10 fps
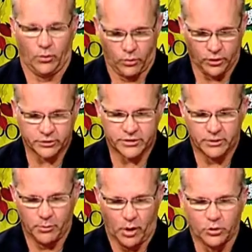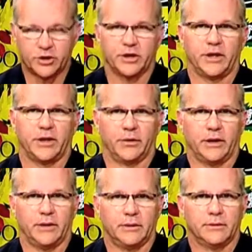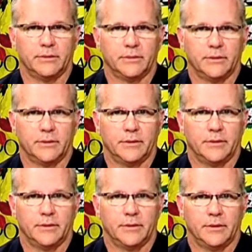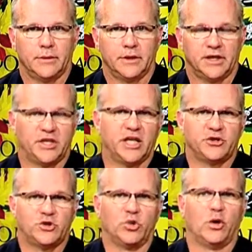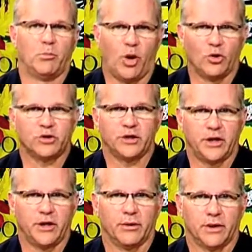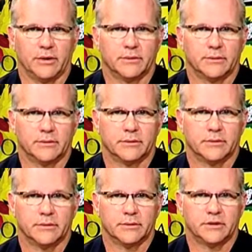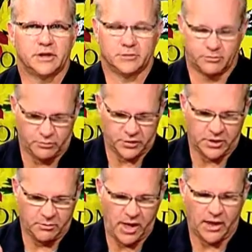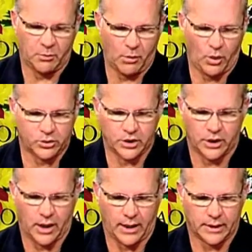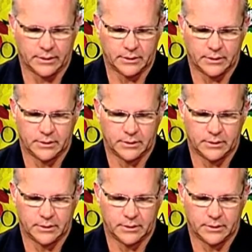Where's the motion hearing? You didn't do a motion hearing. She, she made a motion on it,